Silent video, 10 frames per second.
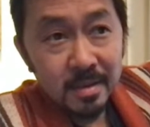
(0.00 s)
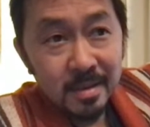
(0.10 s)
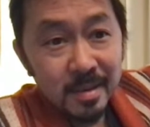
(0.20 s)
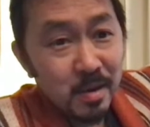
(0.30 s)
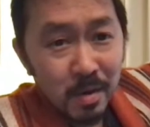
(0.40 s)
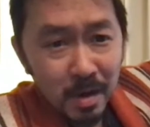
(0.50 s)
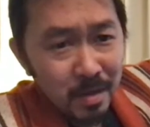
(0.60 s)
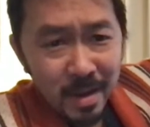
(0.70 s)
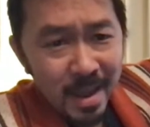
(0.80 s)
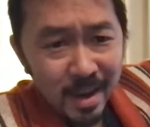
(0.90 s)
No
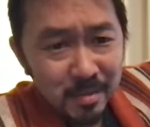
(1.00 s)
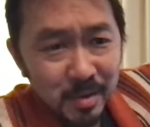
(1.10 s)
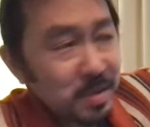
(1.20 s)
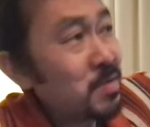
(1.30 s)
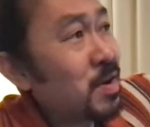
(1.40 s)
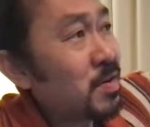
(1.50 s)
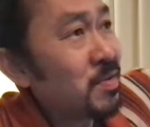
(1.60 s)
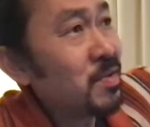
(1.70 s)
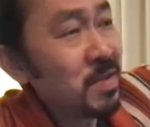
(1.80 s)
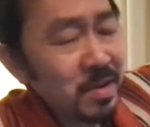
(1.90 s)
other animals, no other
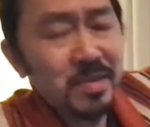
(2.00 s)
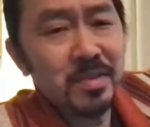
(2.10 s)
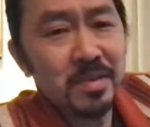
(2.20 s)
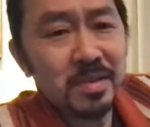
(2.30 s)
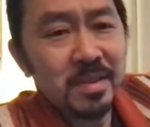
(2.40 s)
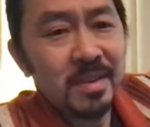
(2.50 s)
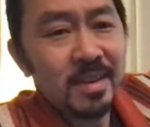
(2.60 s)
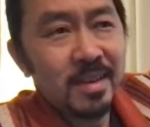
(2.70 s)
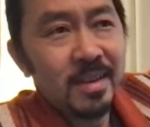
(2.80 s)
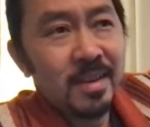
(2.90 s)
creatures
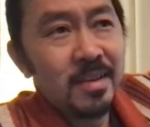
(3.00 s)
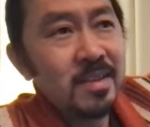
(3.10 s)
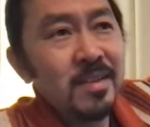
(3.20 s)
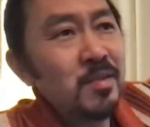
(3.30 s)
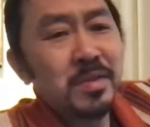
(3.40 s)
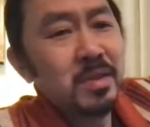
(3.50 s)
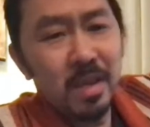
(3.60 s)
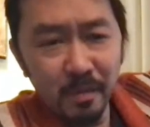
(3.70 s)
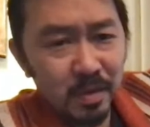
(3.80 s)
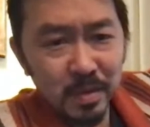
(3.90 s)
knows the
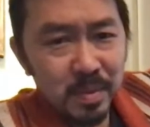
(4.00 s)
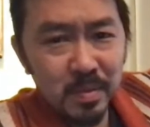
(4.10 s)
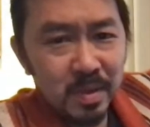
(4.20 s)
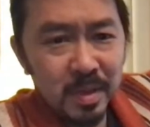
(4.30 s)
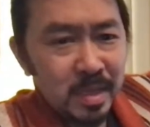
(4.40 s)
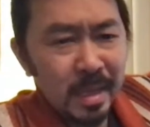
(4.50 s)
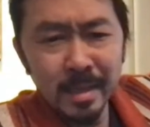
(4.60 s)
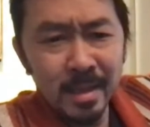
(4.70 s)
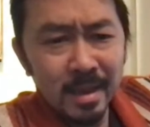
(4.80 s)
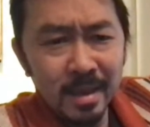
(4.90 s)
difference between
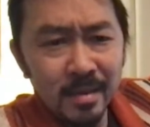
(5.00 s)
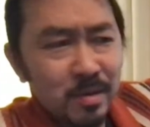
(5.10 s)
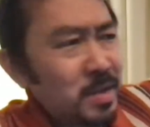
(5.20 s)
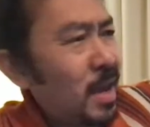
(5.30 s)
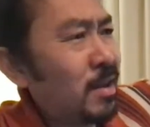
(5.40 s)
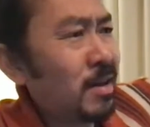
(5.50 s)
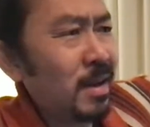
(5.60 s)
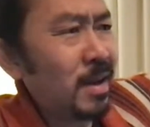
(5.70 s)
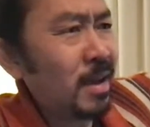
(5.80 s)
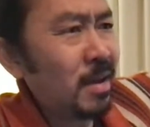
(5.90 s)
Sunday or
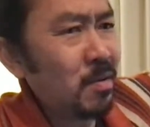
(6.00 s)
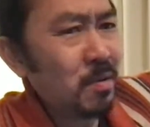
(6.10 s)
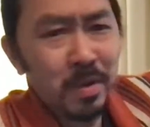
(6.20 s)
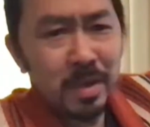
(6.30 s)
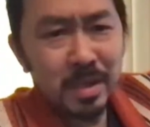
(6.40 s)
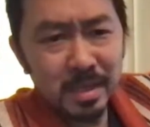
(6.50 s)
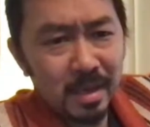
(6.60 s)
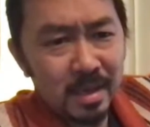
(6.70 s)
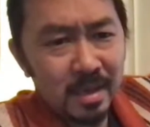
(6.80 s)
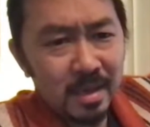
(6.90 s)
Saturday or
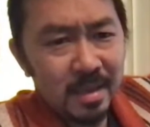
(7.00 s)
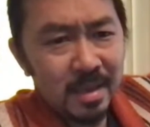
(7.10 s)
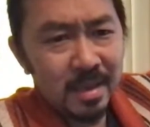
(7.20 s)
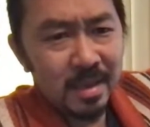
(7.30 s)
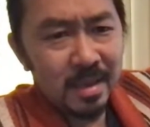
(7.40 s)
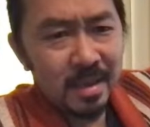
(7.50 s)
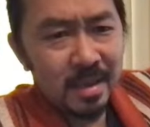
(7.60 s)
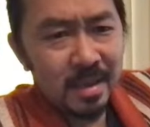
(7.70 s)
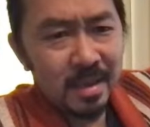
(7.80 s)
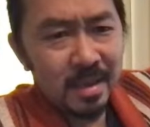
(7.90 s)
Wednesday. They have
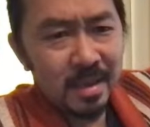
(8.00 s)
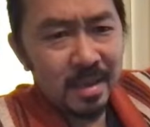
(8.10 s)
no clue.